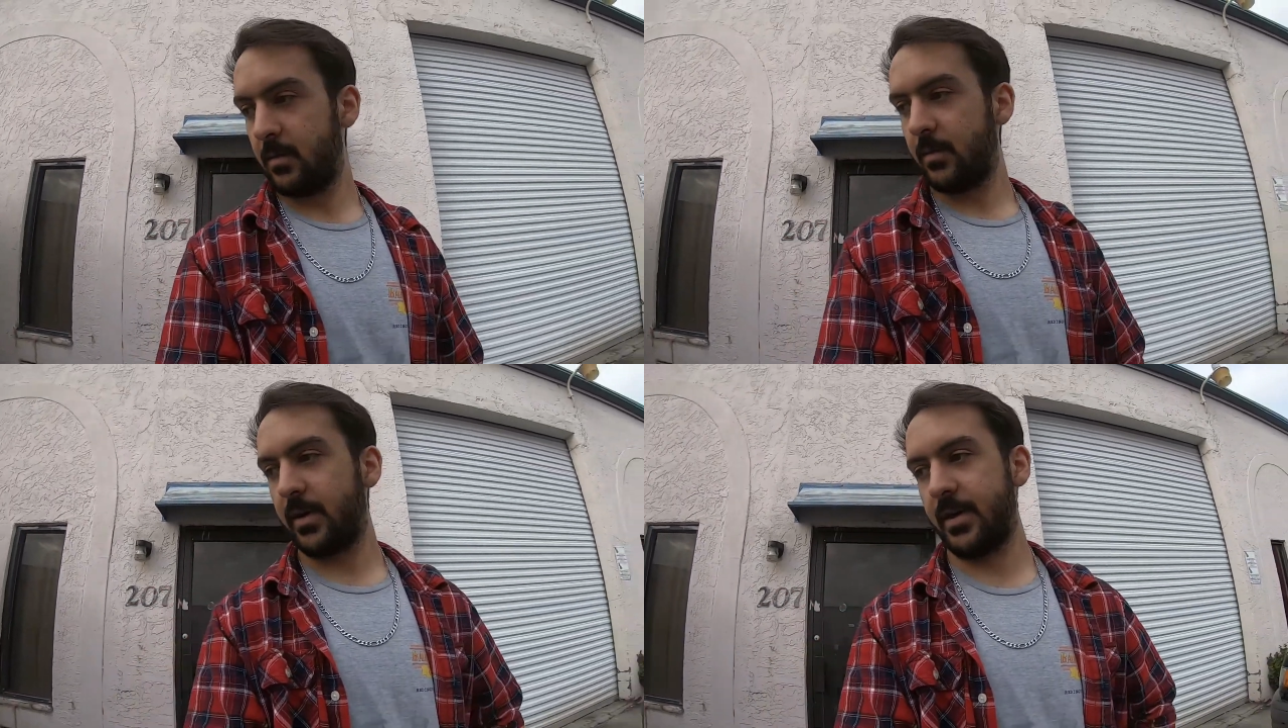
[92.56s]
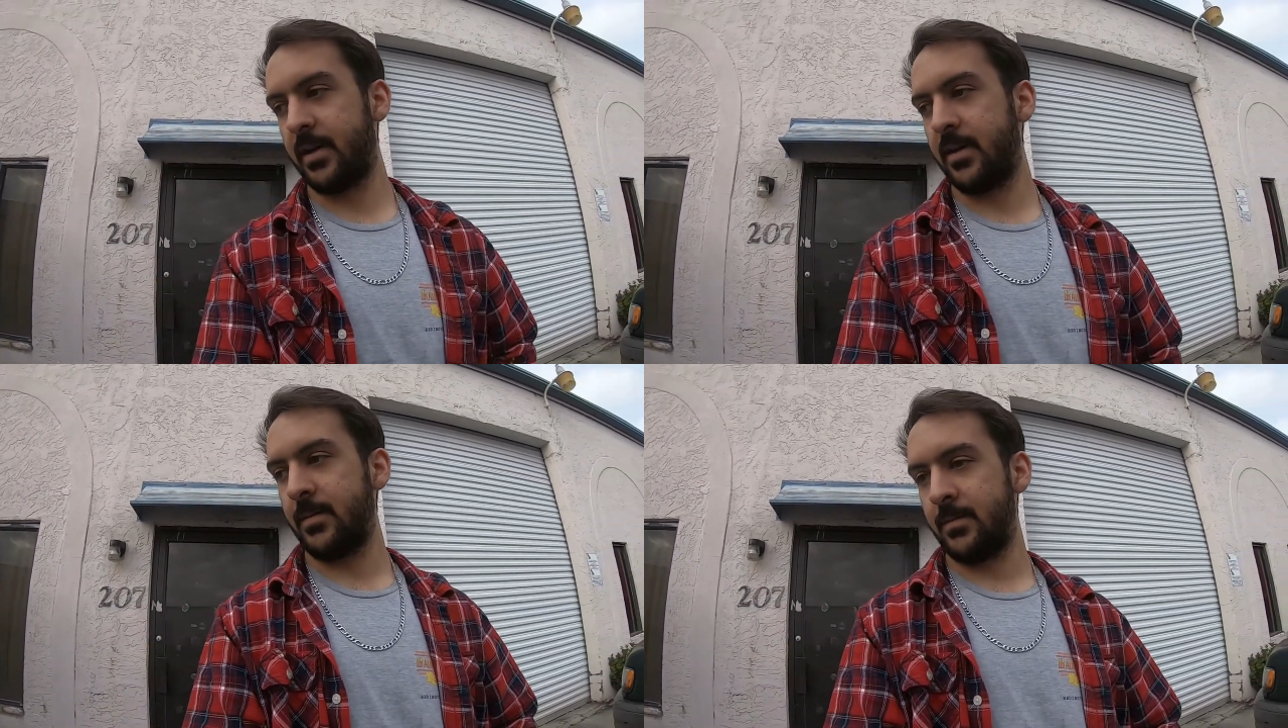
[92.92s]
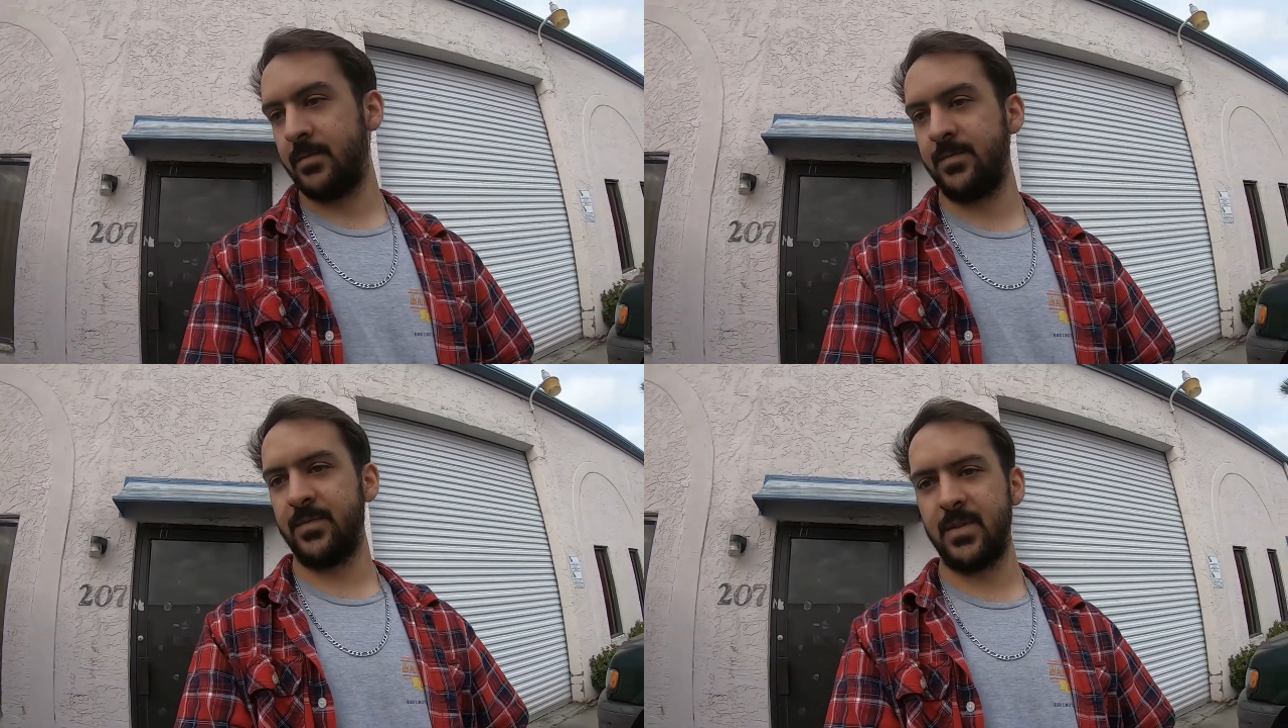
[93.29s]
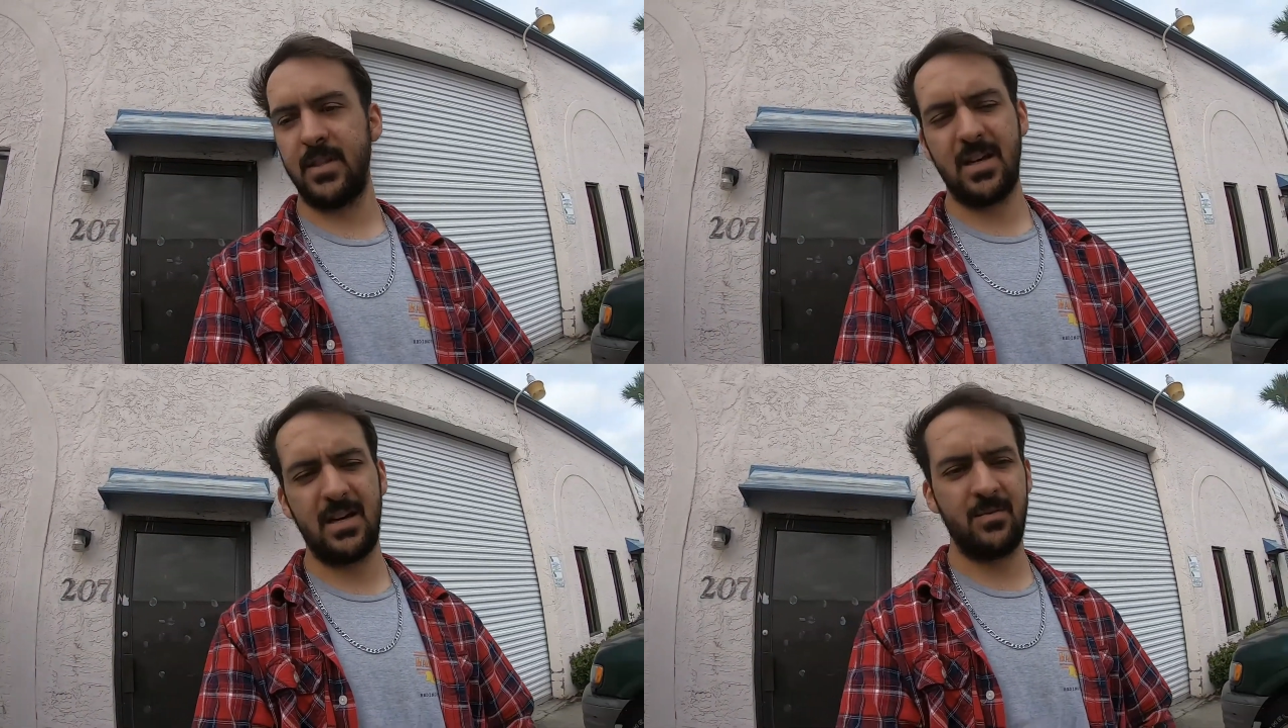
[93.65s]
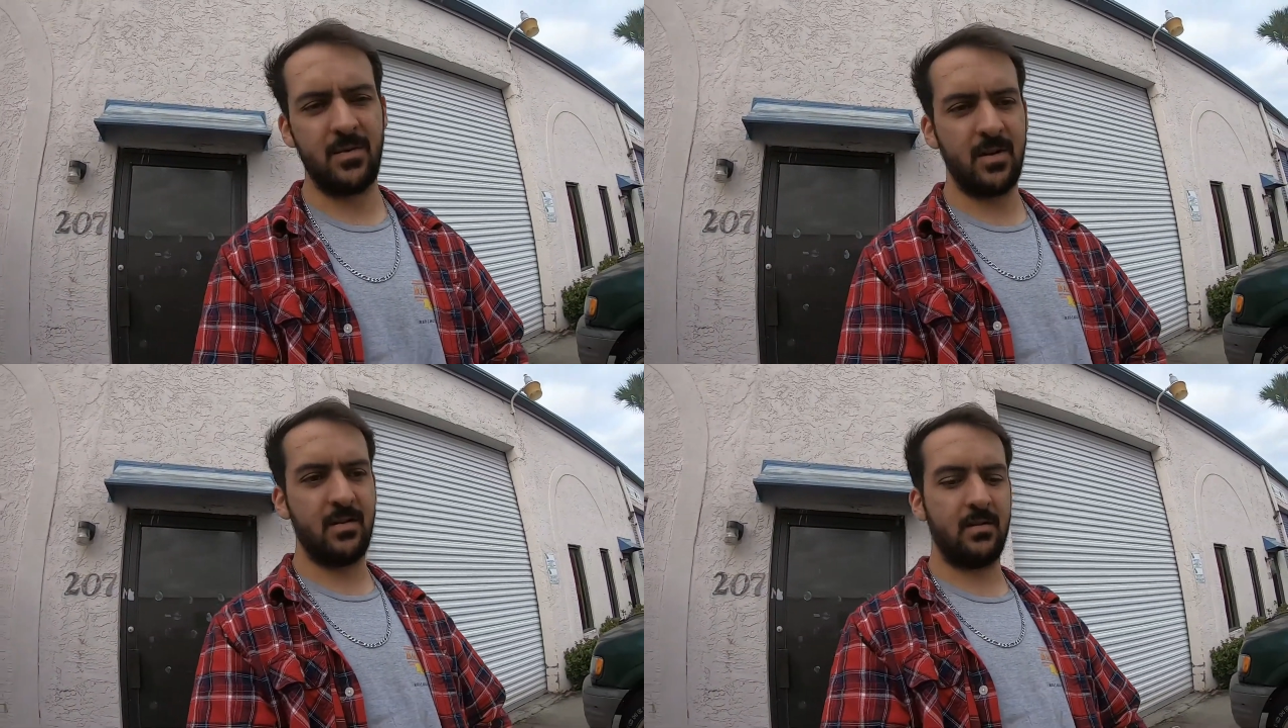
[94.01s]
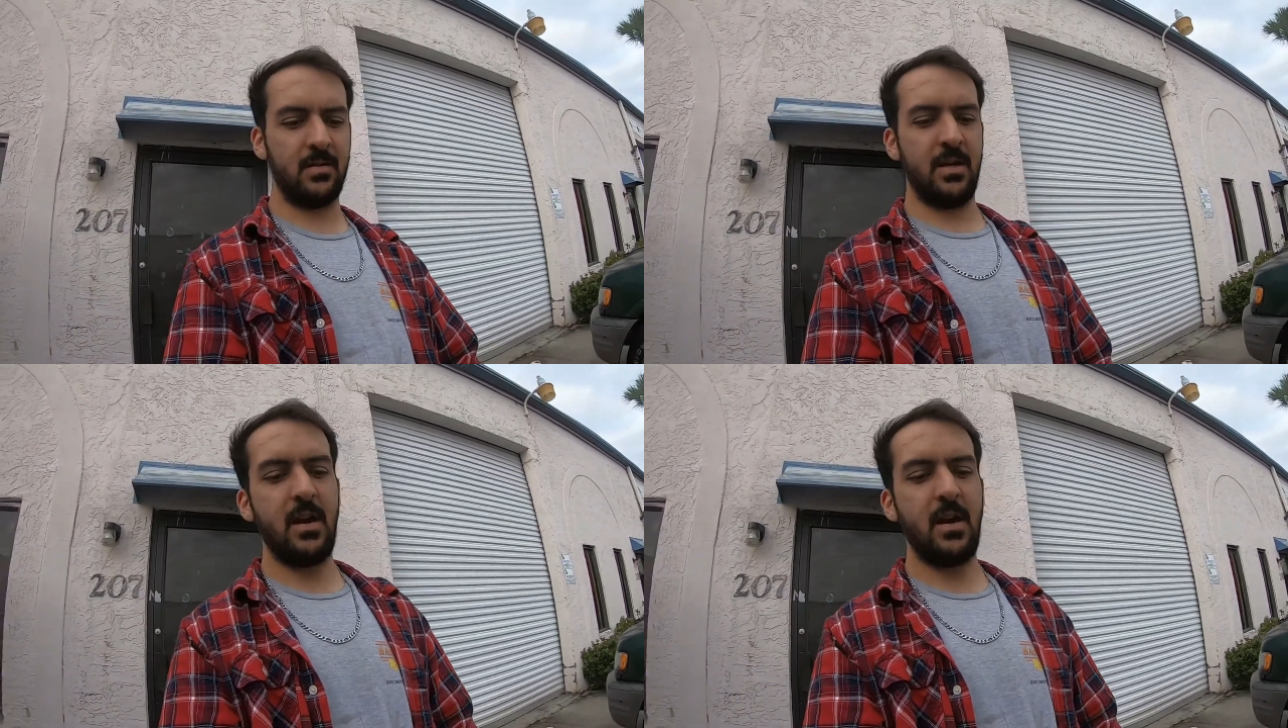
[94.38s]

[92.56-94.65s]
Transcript: But yeah, I'm gonna